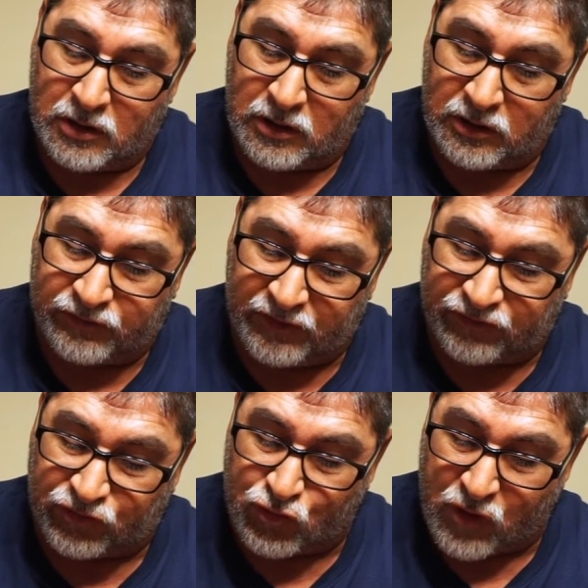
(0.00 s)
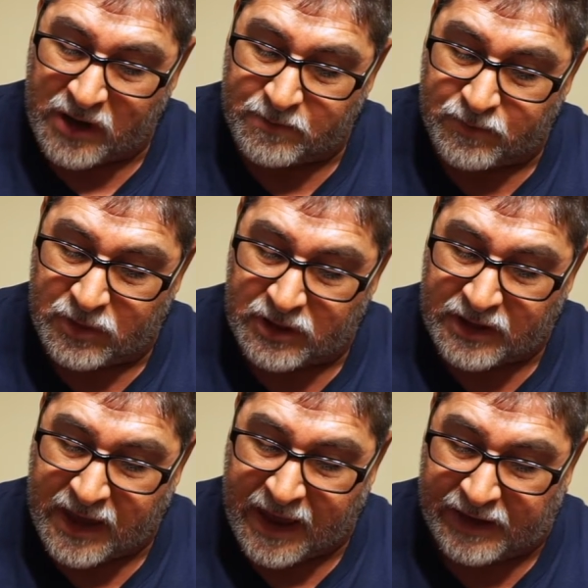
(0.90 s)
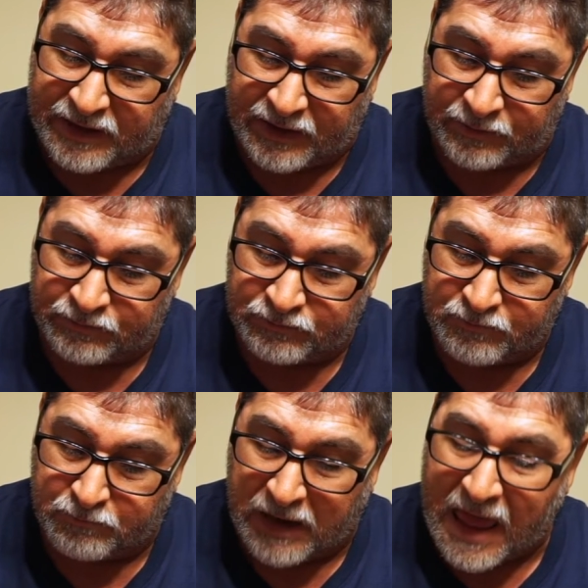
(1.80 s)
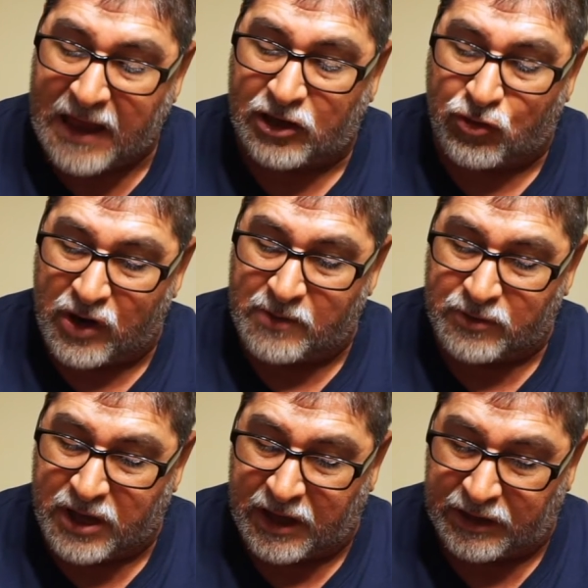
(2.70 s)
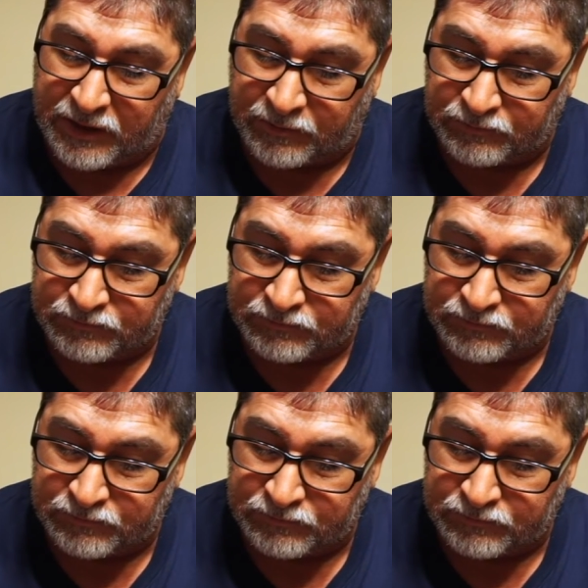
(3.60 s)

it says grape candy, black grape candy.